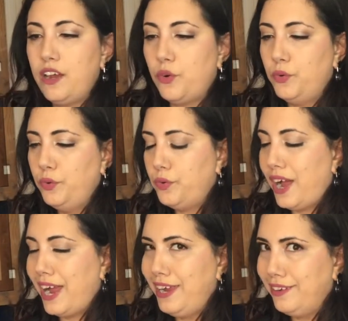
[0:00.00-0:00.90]
Ooh,
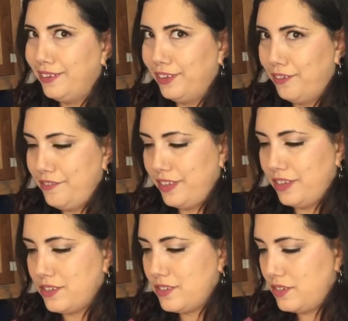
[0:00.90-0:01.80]
I love
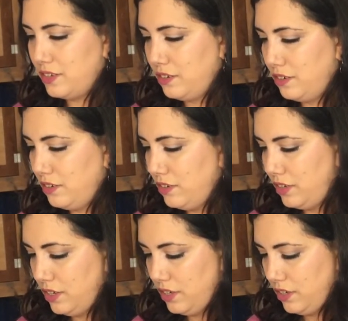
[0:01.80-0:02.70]
this.
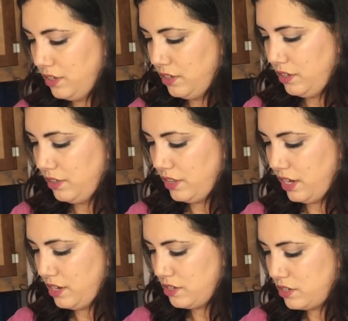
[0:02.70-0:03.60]
That
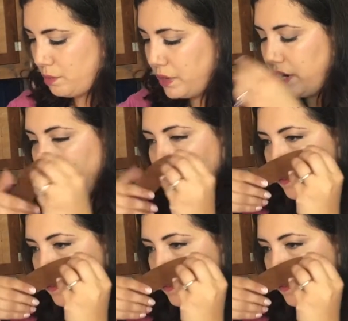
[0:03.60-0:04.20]
is so pretty.